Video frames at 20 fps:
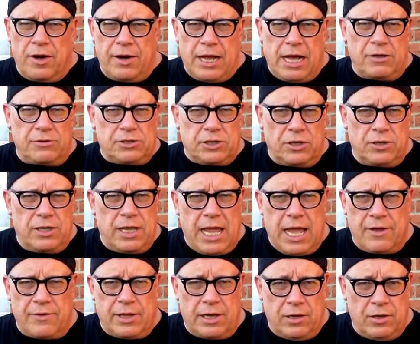And I'll show you
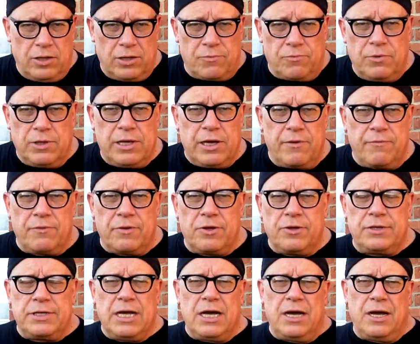how they look whenever
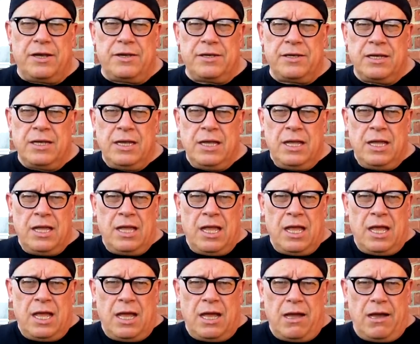they're done.
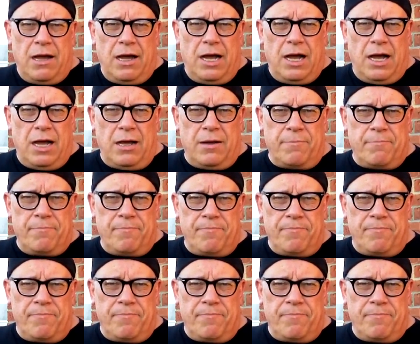Uh,